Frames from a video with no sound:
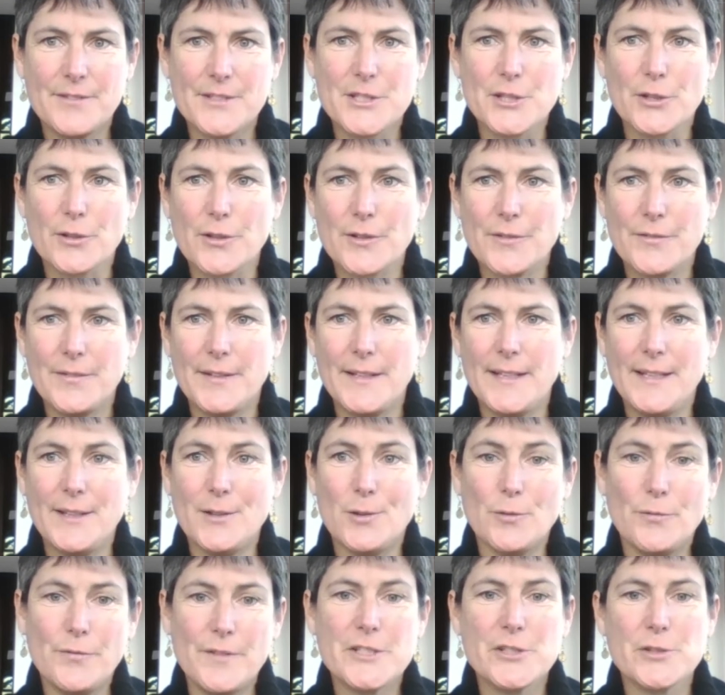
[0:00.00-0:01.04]
photography,
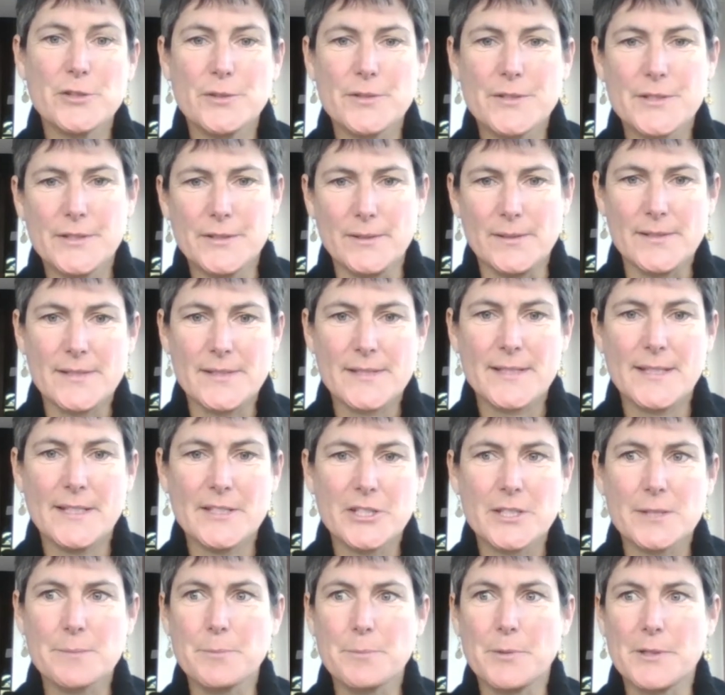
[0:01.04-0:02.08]
or visual tools
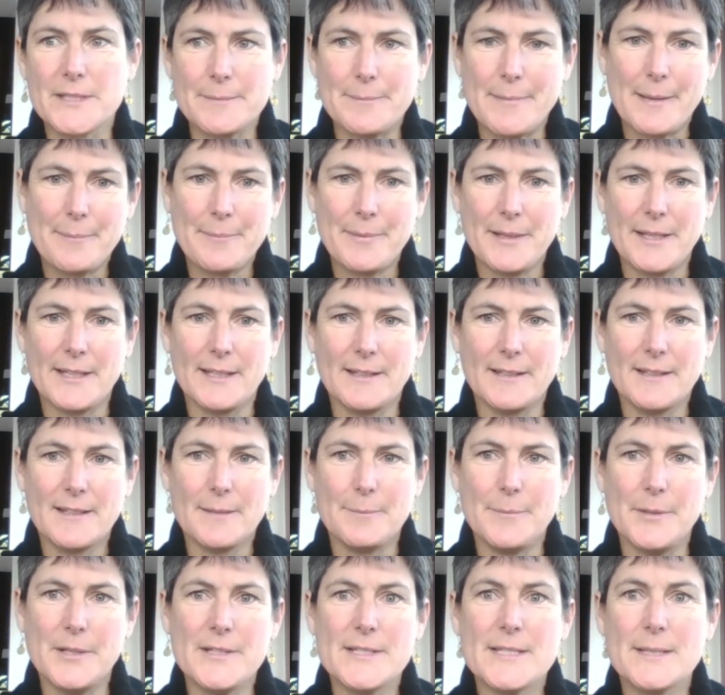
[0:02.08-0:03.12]
such as body mapping,
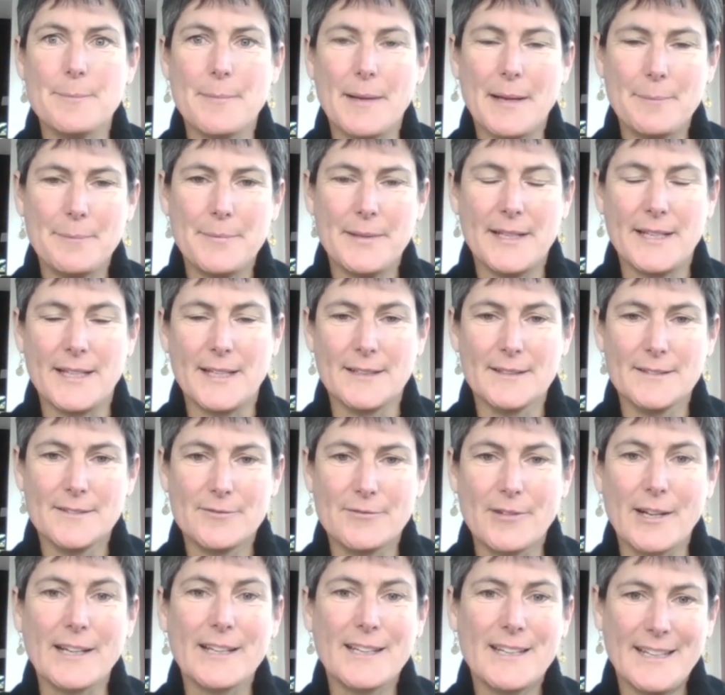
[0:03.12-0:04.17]
community mapping,
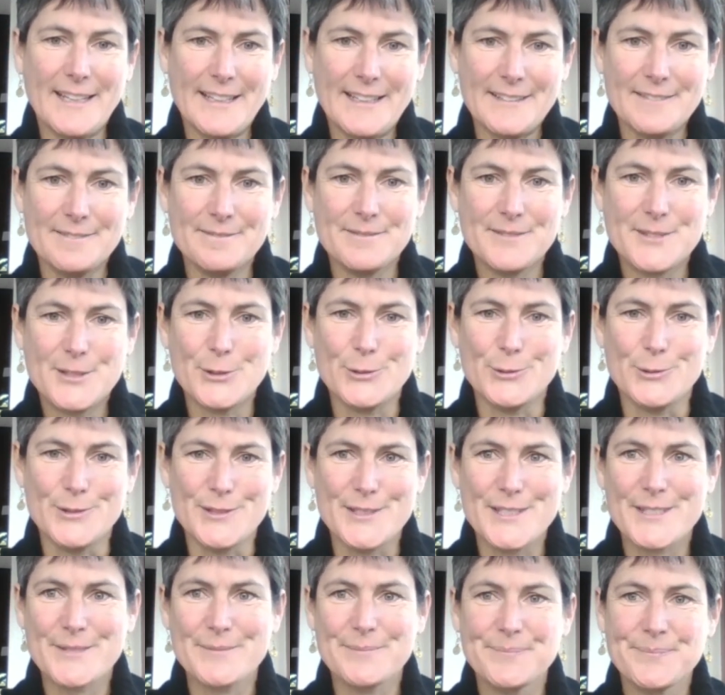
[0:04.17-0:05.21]
ranking
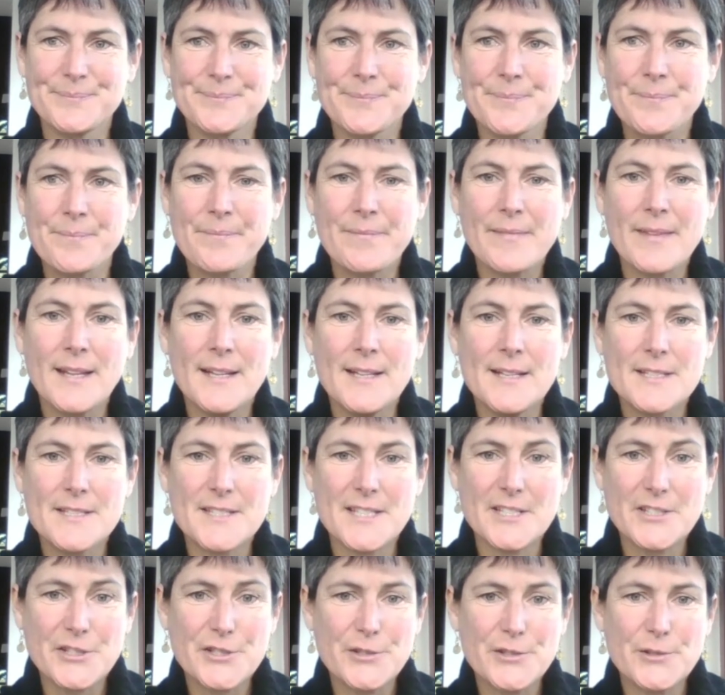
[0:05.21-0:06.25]
tools.
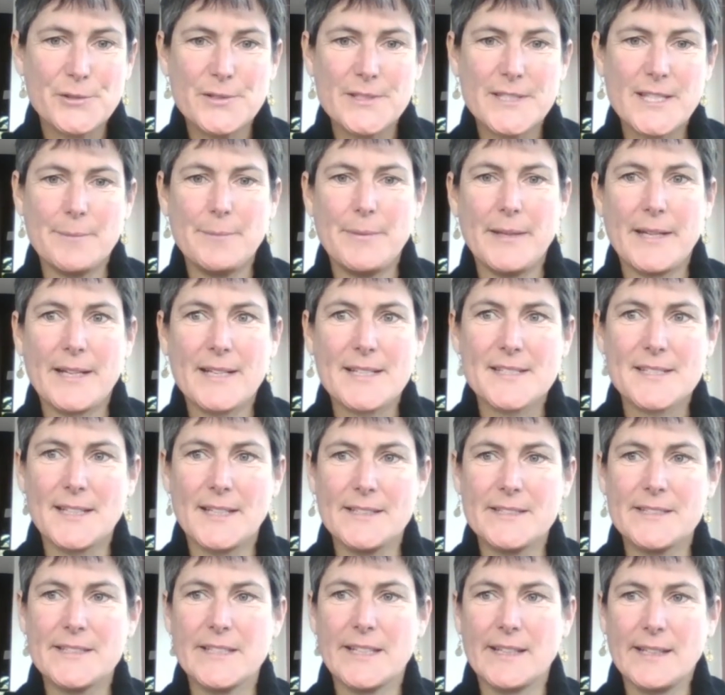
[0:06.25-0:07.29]
Such tools can be
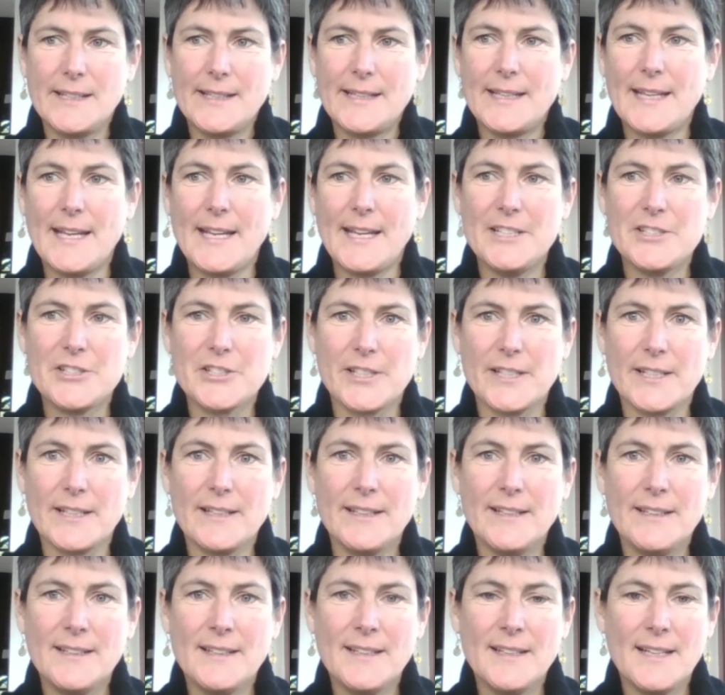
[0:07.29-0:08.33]
exciting and
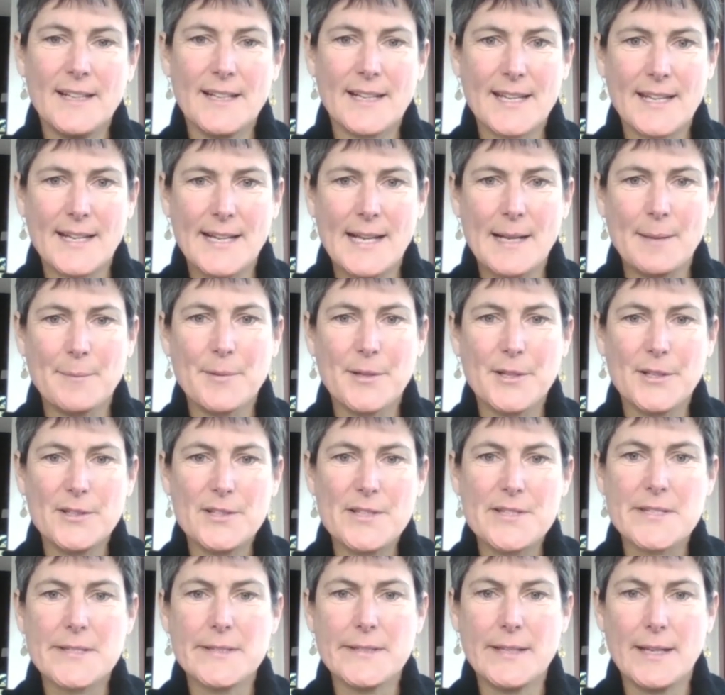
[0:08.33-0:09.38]
engaging and can help
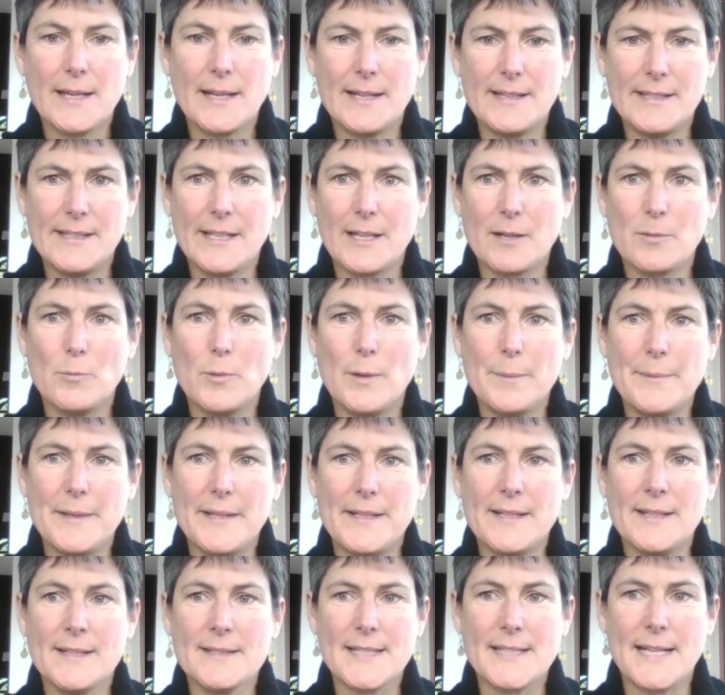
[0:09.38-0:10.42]
girls and young
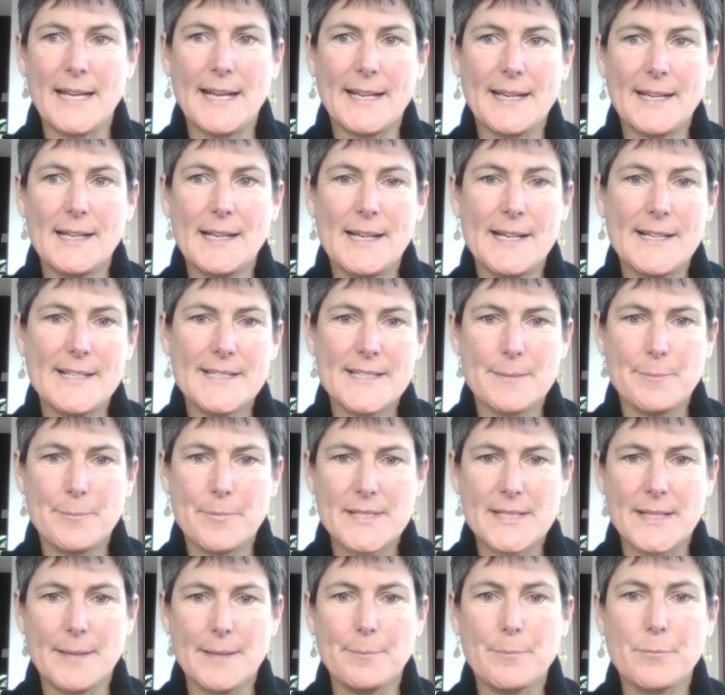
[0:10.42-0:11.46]
women to analyse and
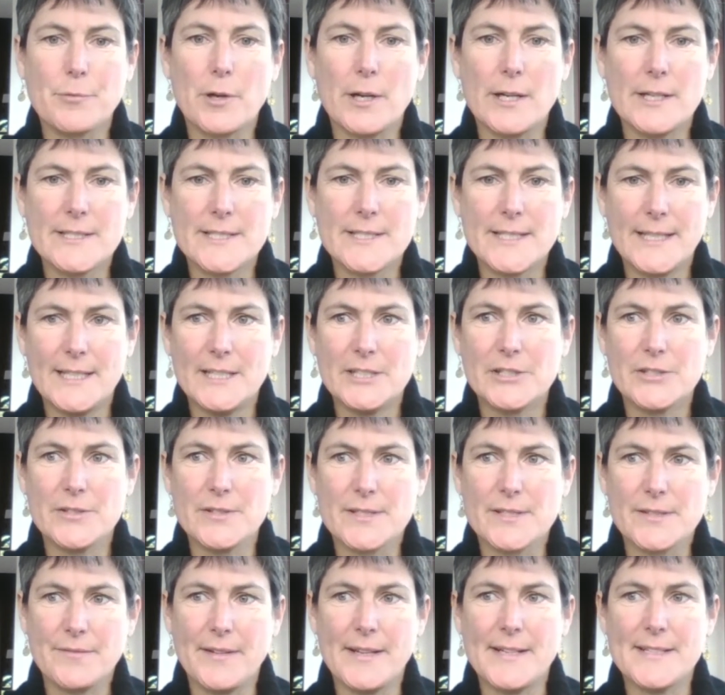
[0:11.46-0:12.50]
present priority
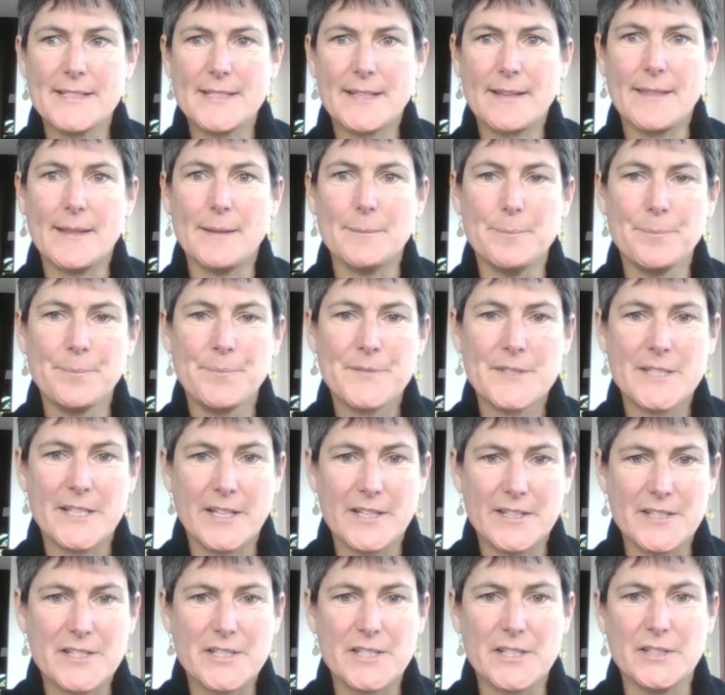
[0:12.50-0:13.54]
issues affecting them to
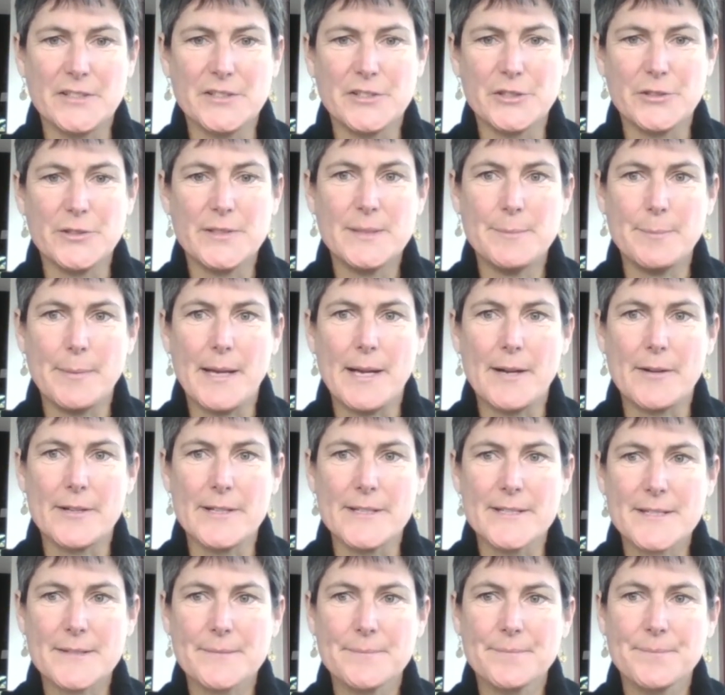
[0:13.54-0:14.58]
concerned duty
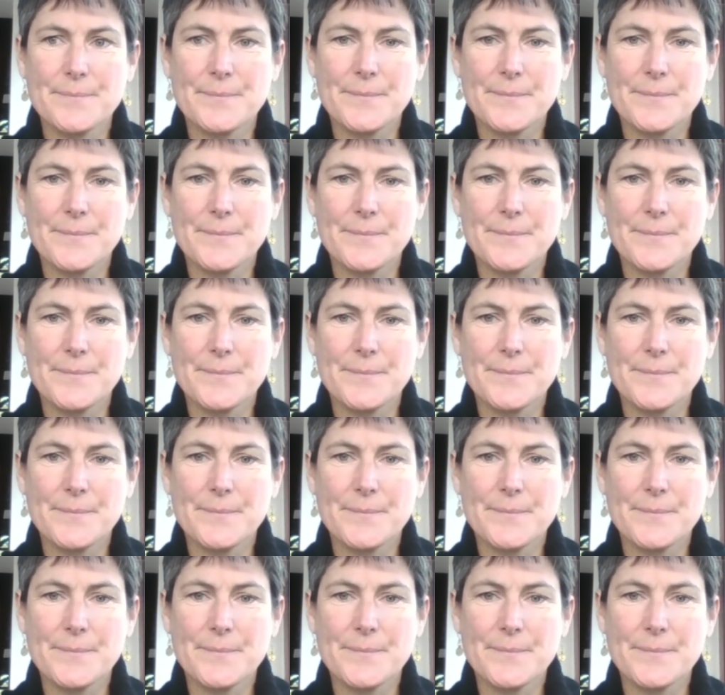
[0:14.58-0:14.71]
bearers.